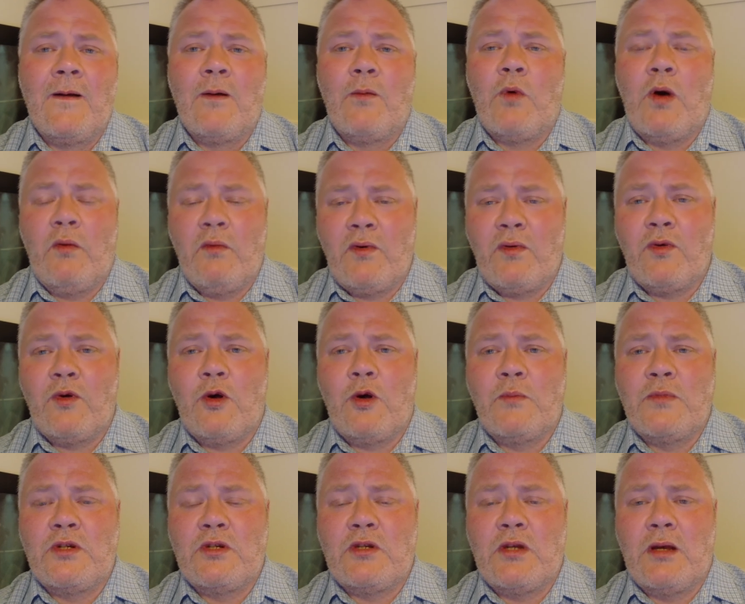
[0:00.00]
What Reform
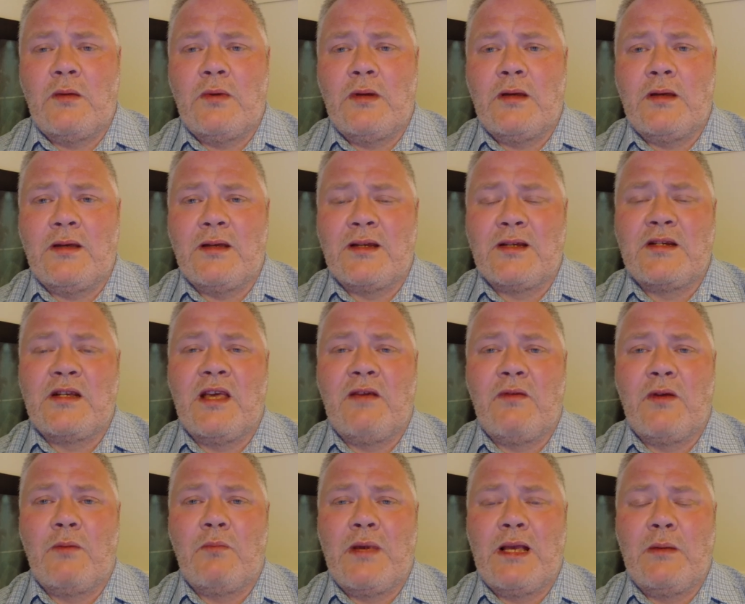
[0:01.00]
is doing is
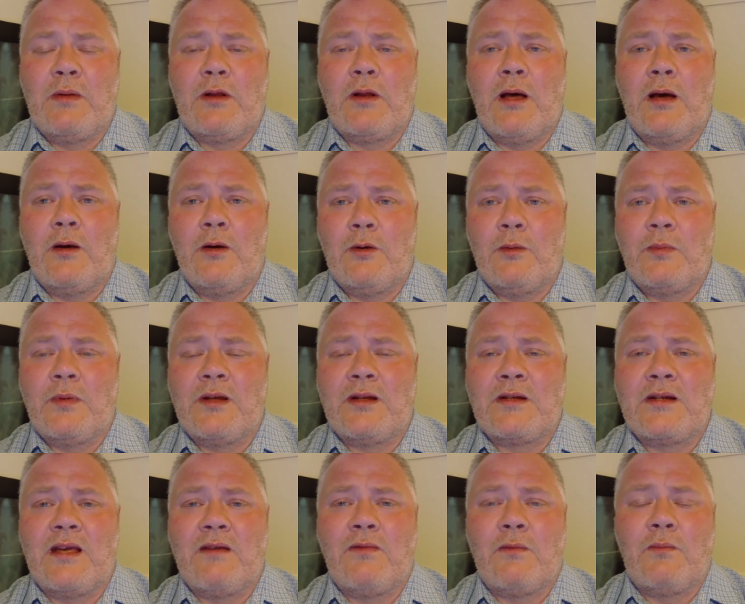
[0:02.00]
giving people hope, it's
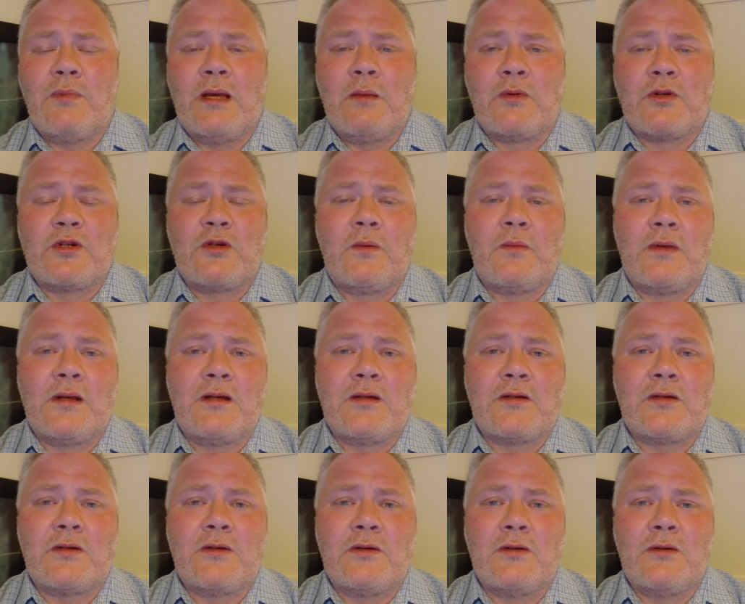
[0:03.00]
giving people something
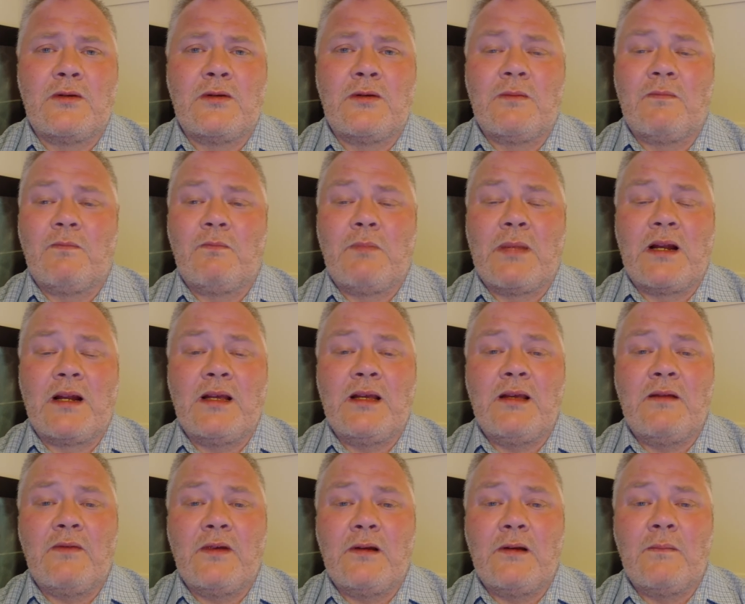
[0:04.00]
to
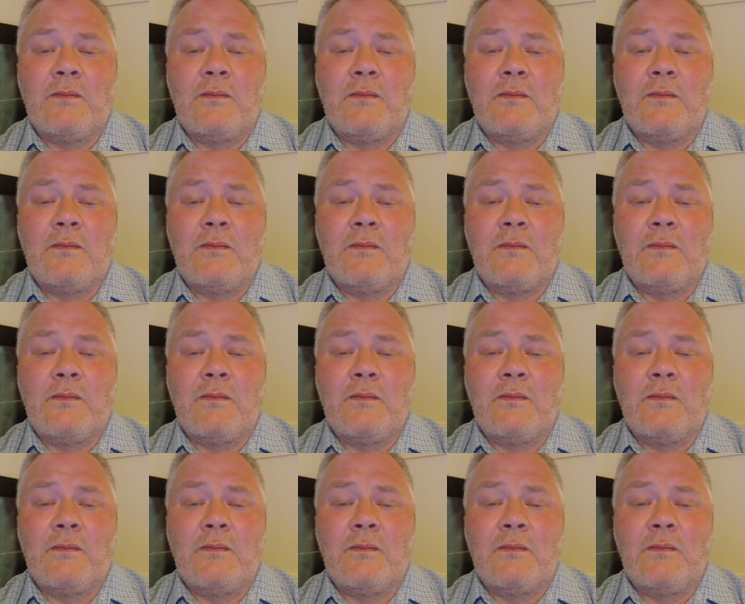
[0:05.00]
believe in,